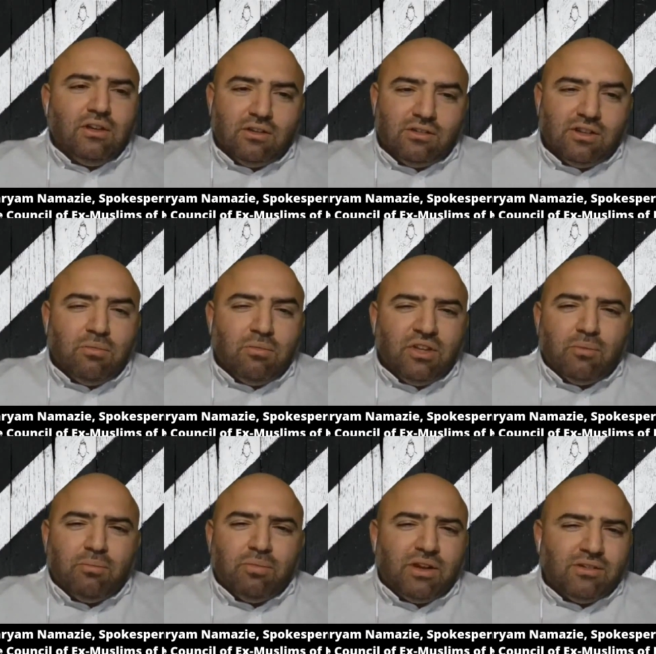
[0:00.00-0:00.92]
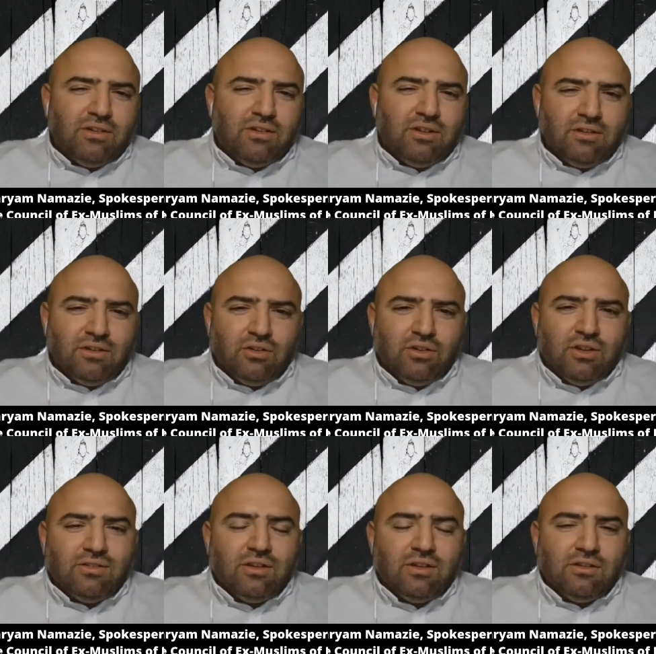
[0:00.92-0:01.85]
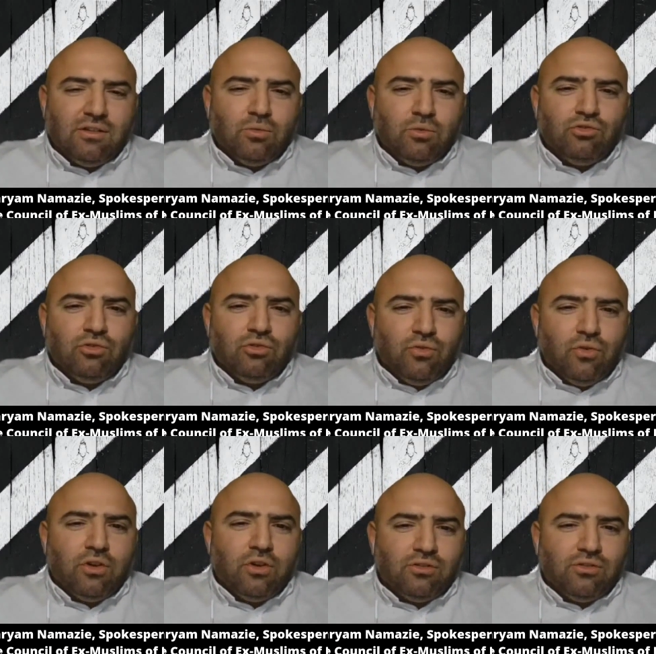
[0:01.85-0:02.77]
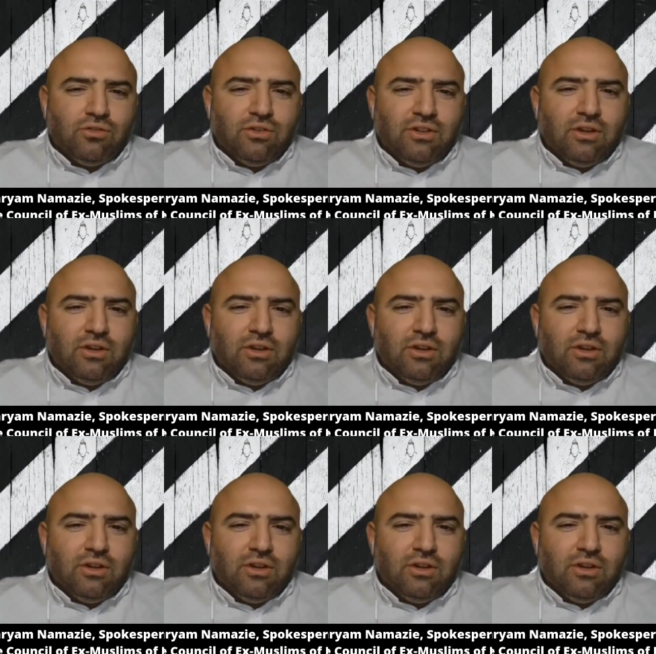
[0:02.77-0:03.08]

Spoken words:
The same thing applies here in the United States, that we should focus on